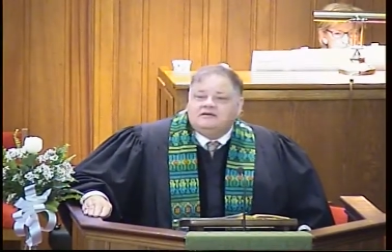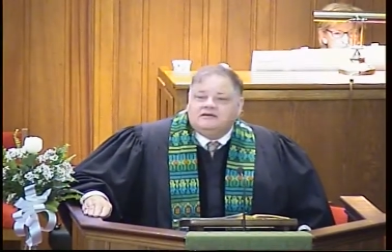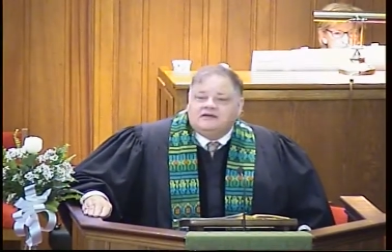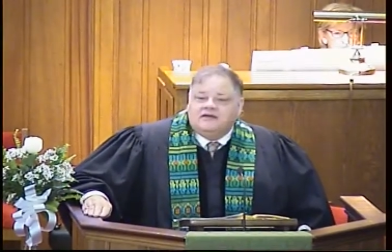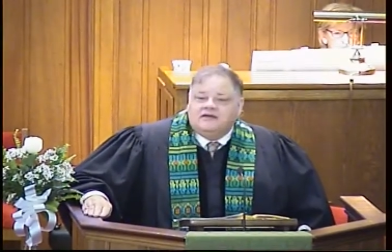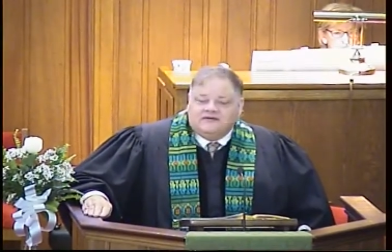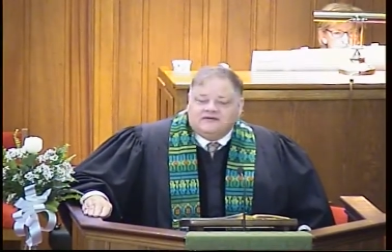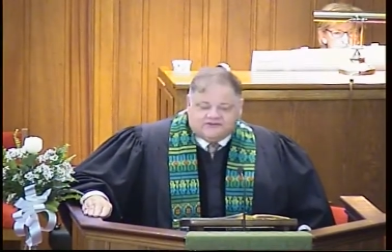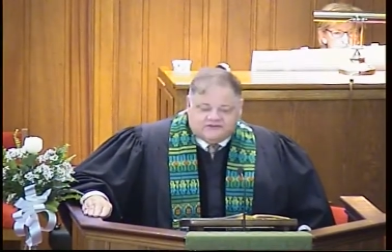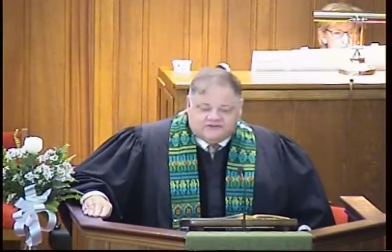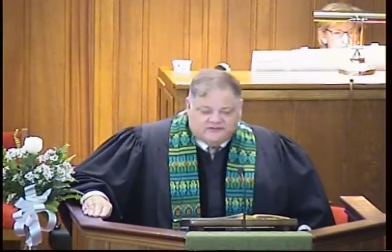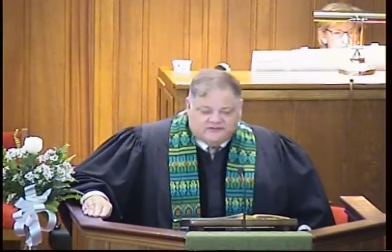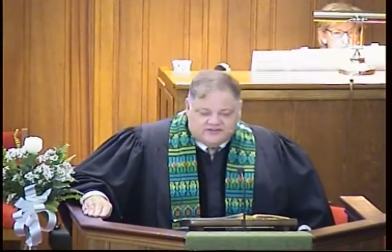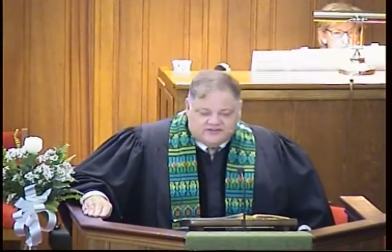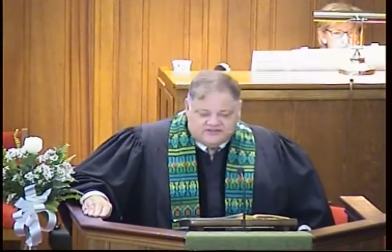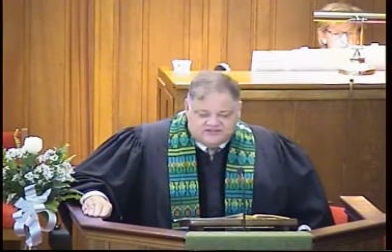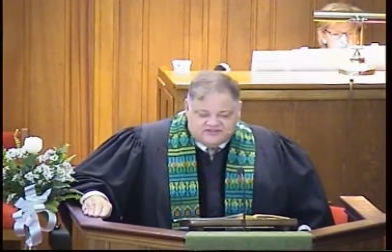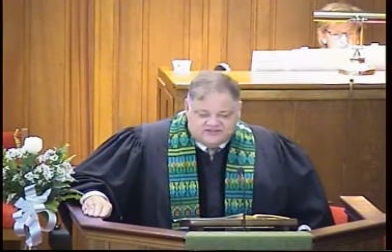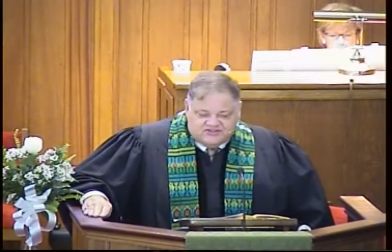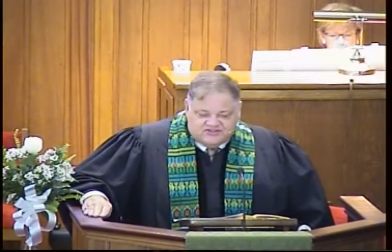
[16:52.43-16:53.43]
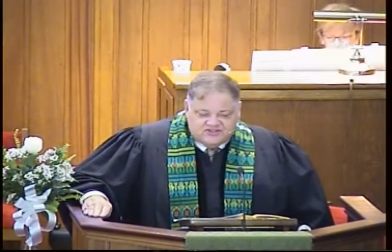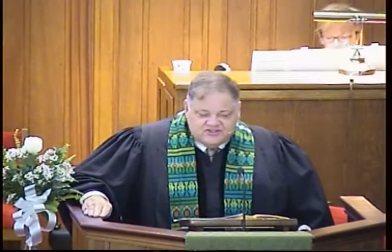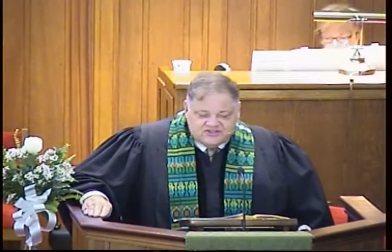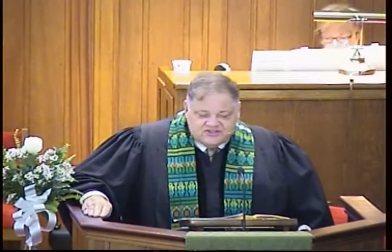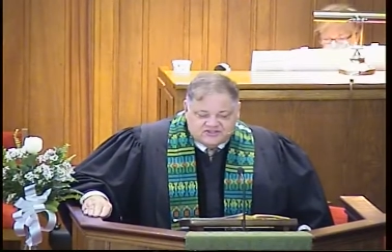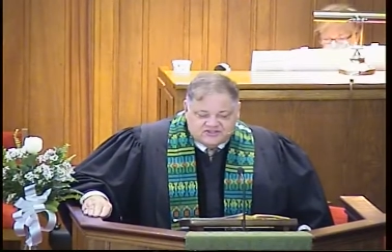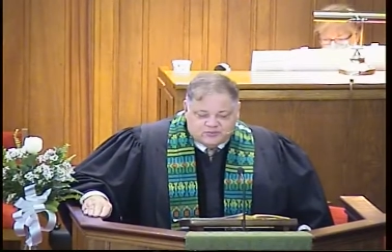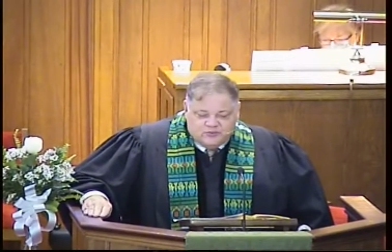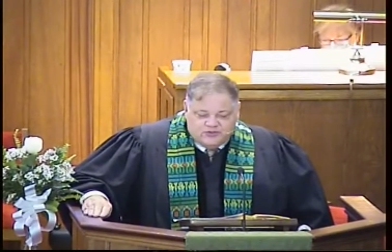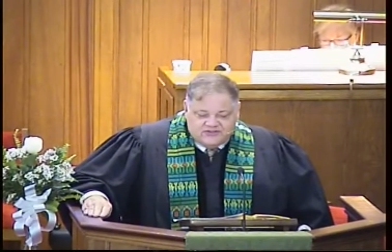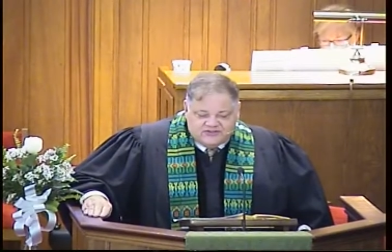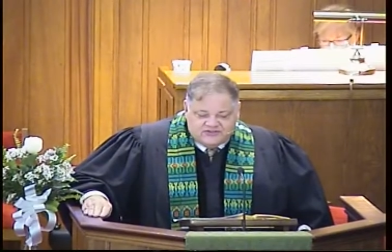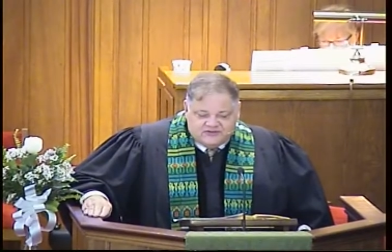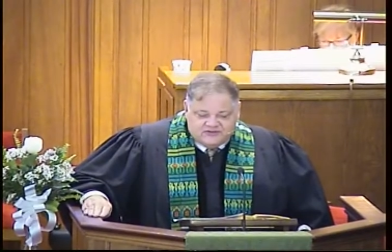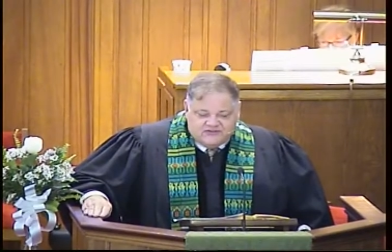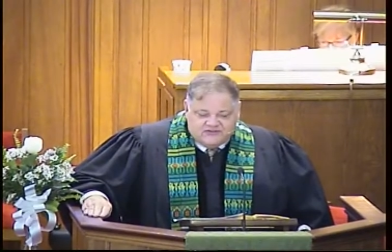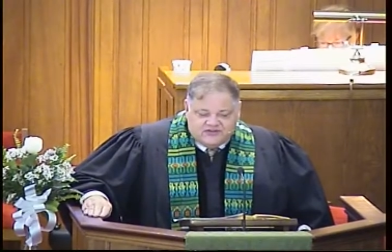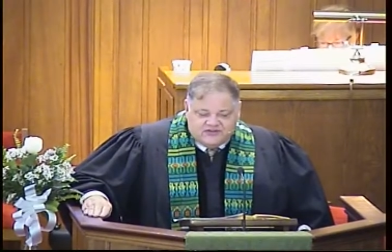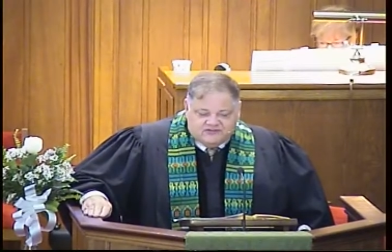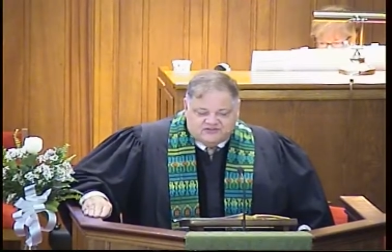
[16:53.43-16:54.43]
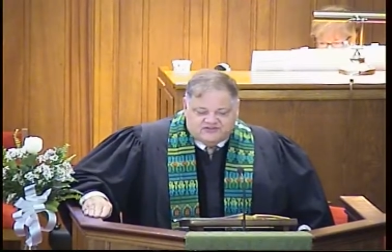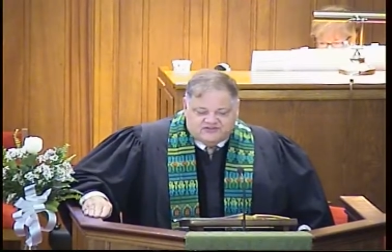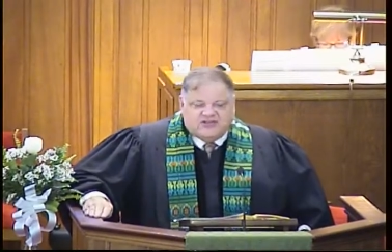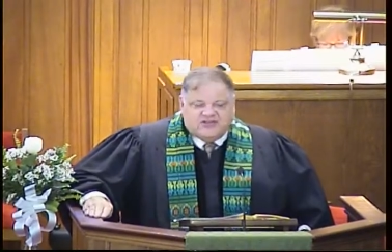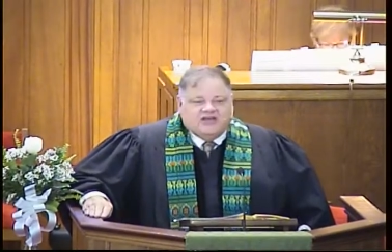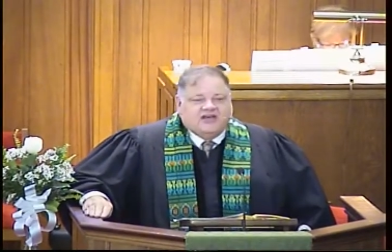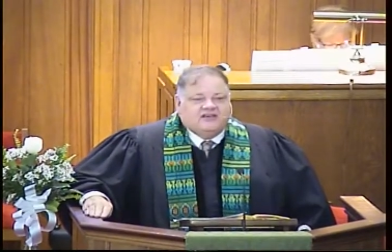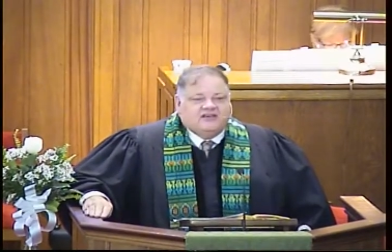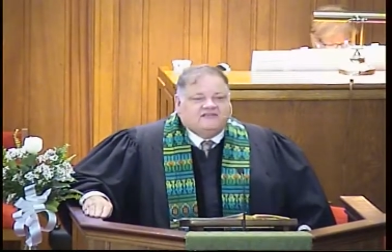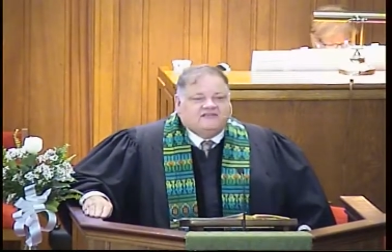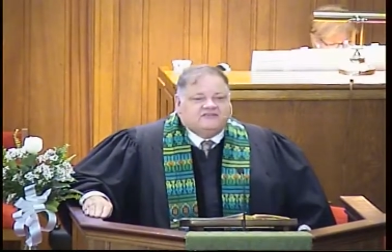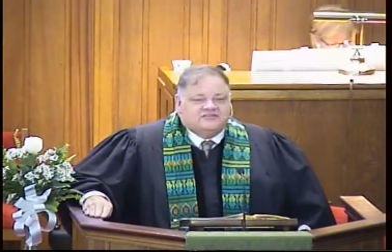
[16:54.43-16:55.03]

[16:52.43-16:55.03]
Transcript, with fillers: After this, Jesus went to the other side of